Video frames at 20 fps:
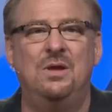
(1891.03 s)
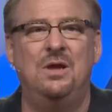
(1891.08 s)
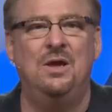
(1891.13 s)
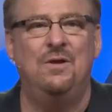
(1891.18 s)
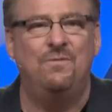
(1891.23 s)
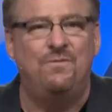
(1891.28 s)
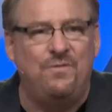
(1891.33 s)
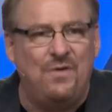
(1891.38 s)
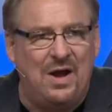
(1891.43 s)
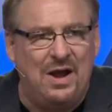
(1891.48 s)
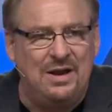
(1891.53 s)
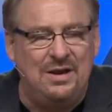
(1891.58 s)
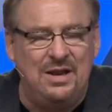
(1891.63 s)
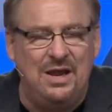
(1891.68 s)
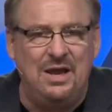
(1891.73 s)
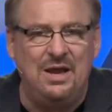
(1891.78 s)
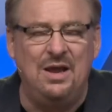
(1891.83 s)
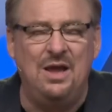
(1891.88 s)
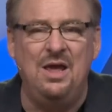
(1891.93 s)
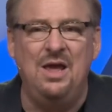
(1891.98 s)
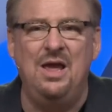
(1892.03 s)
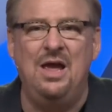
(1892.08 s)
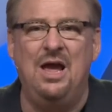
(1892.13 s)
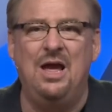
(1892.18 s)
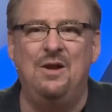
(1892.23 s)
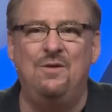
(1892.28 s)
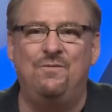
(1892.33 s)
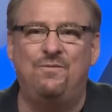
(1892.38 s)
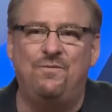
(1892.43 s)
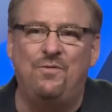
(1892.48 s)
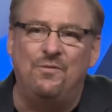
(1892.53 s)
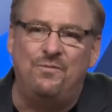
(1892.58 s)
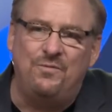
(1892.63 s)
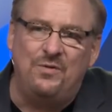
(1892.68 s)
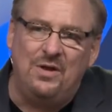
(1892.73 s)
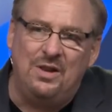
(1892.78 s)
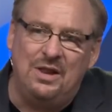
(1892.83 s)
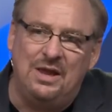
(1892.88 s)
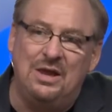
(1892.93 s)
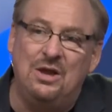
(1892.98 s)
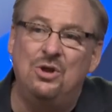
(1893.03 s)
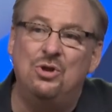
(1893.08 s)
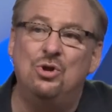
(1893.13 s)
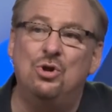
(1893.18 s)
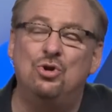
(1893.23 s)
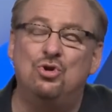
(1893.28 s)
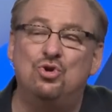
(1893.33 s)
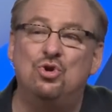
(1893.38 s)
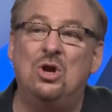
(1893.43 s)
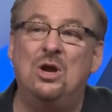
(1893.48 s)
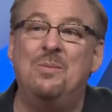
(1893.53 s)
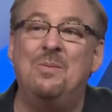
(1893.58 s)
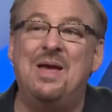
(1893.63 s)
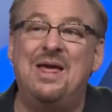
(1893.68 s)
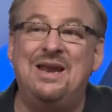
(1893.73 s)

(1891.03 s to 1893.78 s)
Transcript: in finding and fulfilling your dream.